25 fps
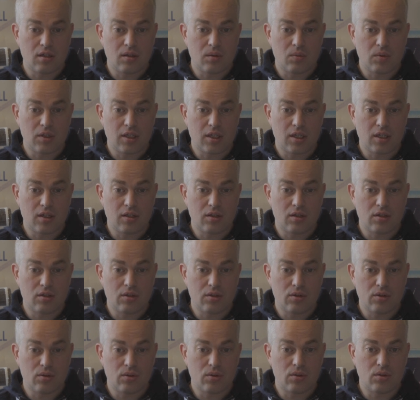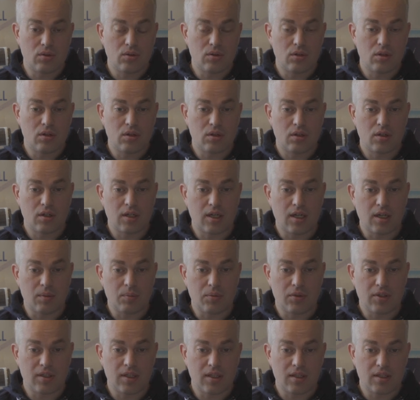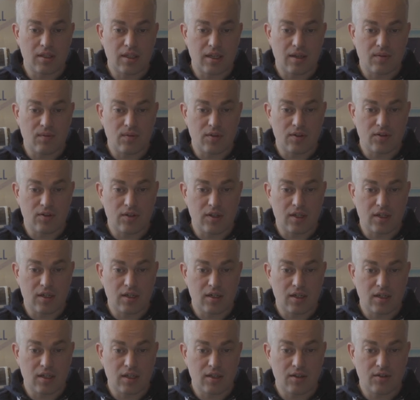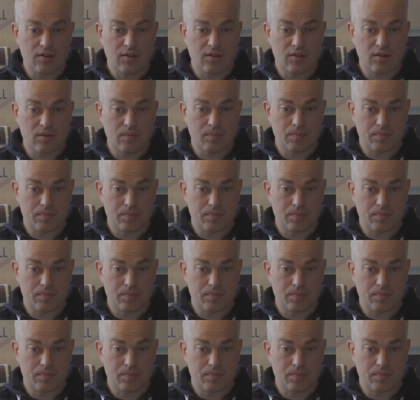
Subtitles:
we can do an update canvas here, I guess.